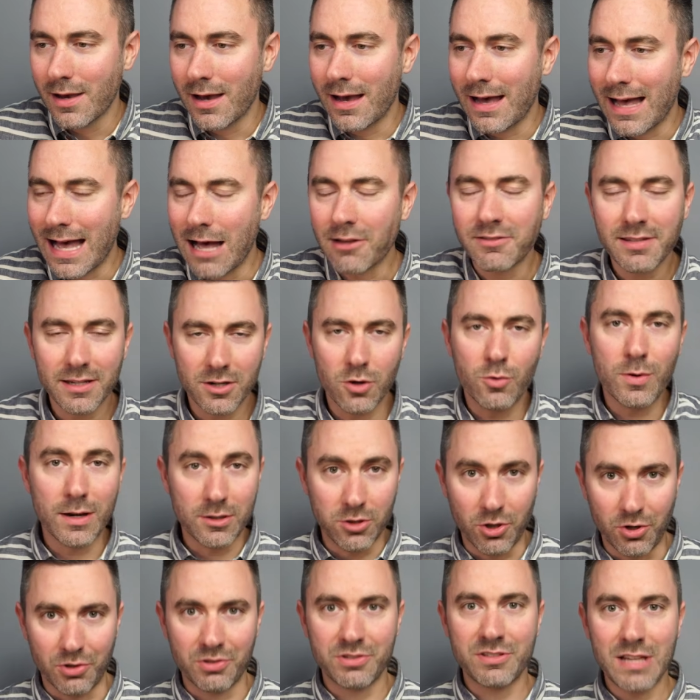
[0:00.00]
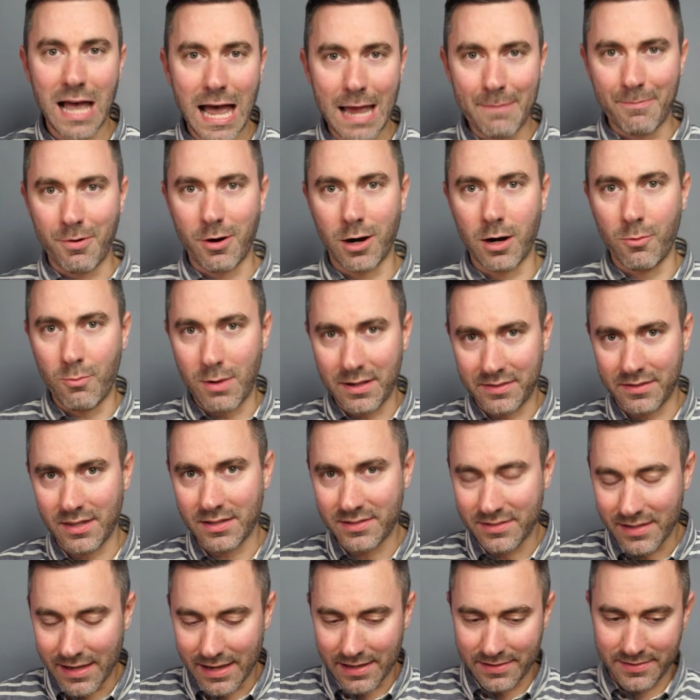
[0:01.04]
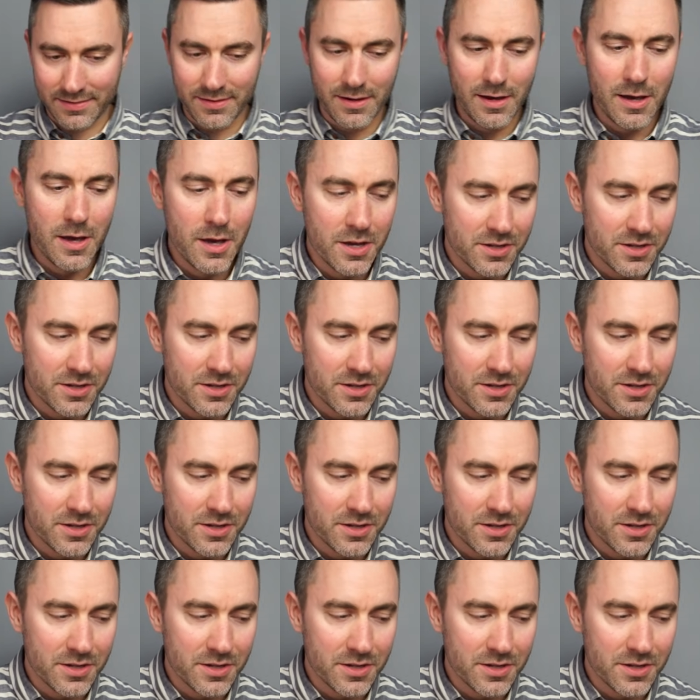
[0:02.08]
I'll take a quick little sidebar on what this is.